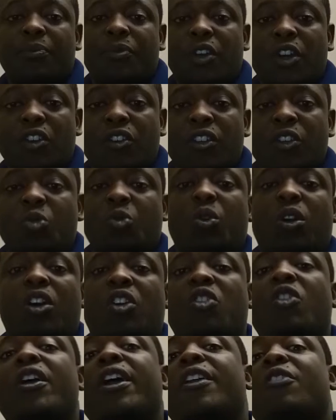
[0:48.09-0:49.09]
Thirdly, you
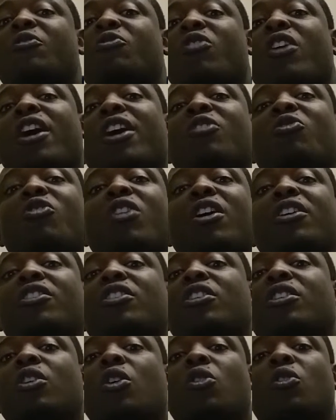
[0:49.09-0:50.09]
want to go ahead and ride around
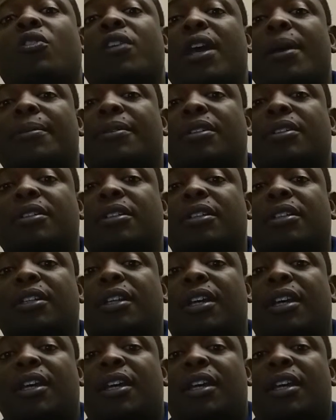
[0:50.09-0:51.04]
your local neighborhood